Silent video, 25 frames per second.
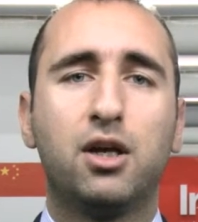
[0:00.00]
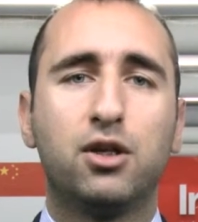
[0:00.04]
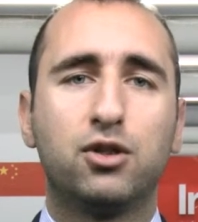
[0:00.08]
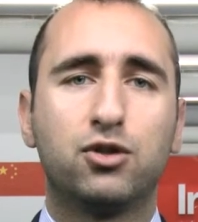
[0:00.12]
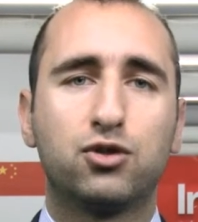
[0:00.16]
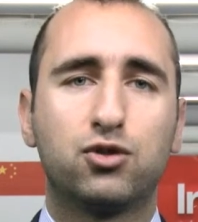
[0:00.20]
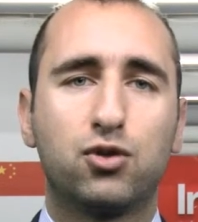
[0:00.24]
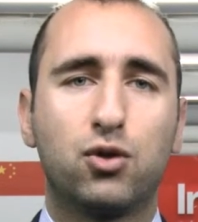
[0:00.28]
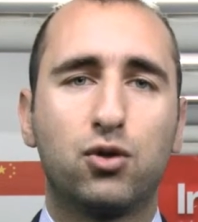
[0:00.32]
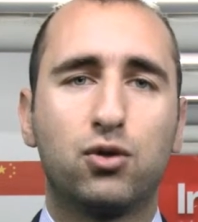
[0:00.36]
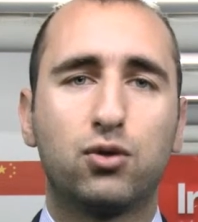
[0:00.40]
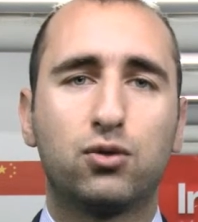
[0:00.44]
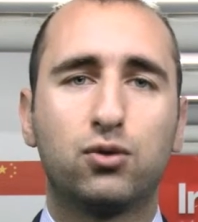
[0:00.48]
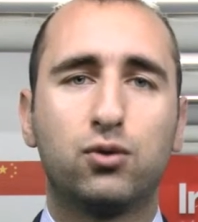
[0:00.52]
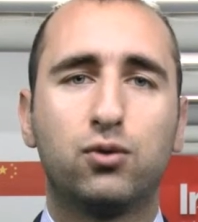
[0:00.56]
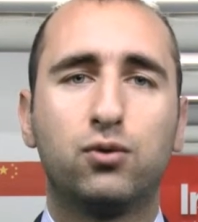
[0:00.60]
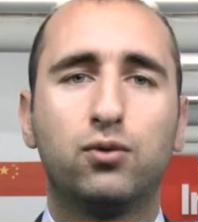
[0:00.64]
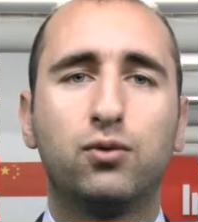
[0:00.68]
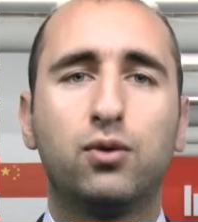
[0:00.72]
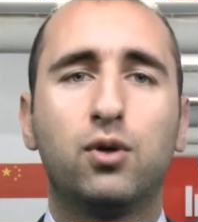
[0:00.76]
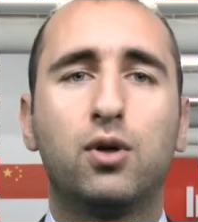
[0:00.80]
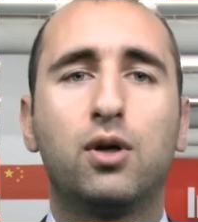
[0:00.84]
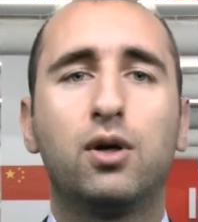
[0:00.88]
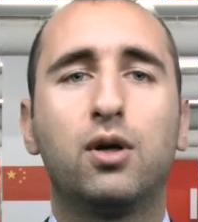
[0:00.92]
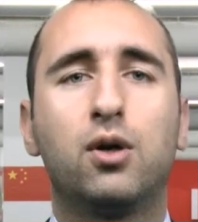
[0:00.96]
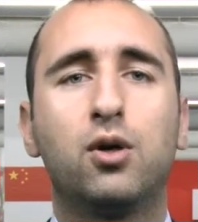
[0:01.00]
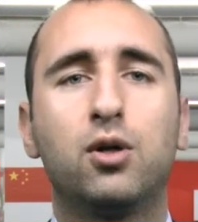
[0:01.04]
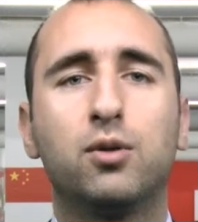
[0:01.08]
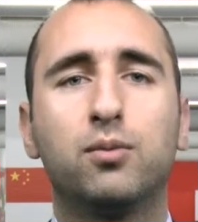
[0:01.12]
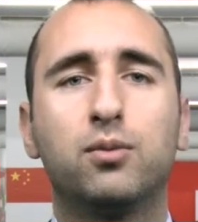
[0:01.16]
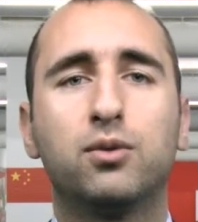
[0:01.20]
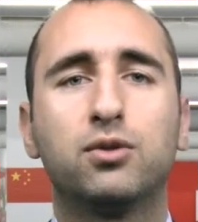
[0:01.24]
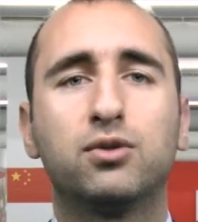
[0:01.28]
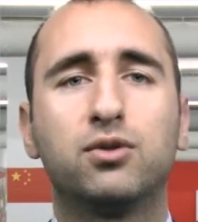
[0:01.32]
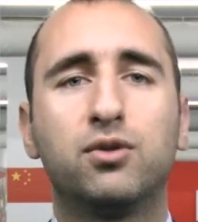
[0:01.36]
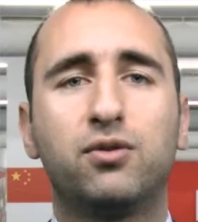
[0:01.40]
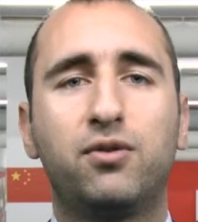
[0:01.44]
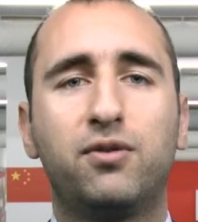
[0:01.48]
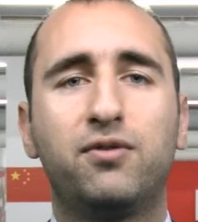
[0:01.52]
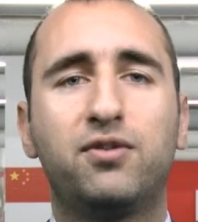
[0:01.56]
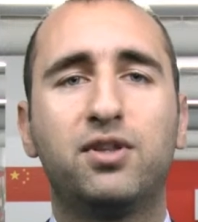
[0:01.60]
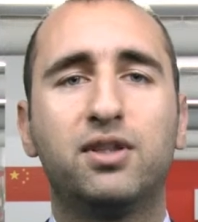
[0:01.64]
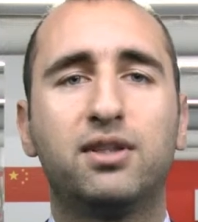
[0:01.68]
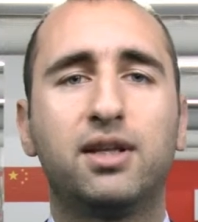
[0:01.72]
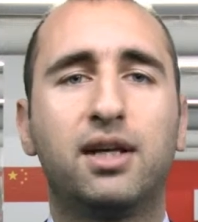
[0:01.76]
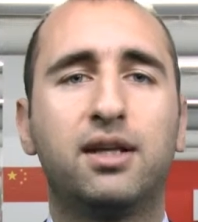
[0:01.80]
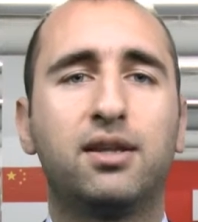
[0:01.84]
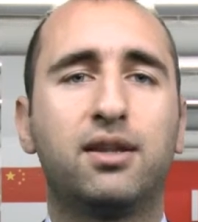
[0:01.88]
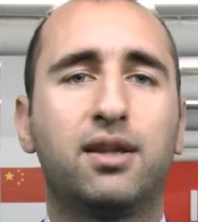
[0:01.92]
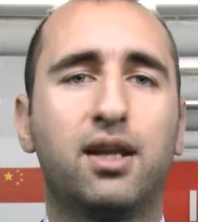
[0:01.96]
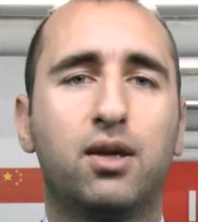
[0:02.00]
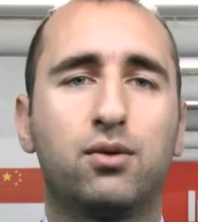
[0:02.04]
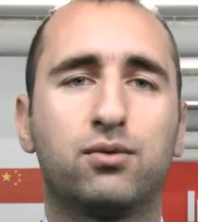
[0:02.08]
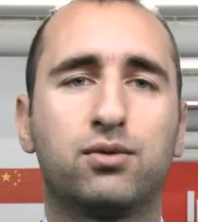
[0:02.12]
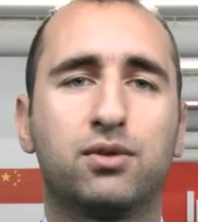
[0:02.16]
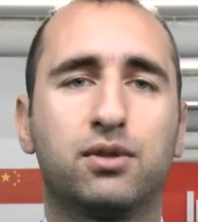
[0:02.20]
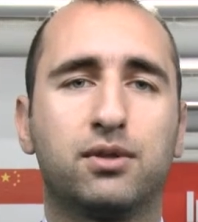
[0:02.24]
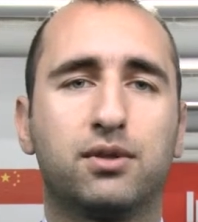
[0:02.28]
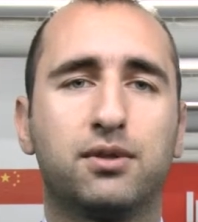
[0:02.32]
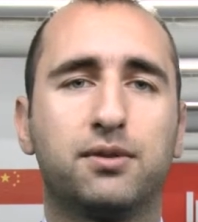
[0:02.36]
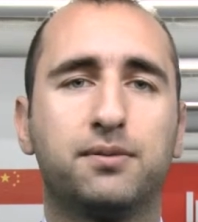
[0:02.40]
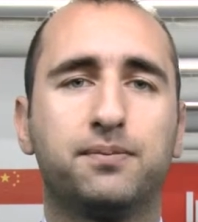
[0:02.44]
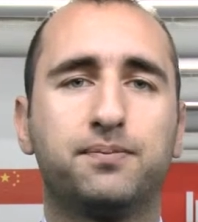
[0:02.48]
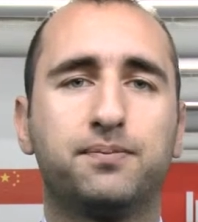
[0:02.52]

soared to almost 59,000.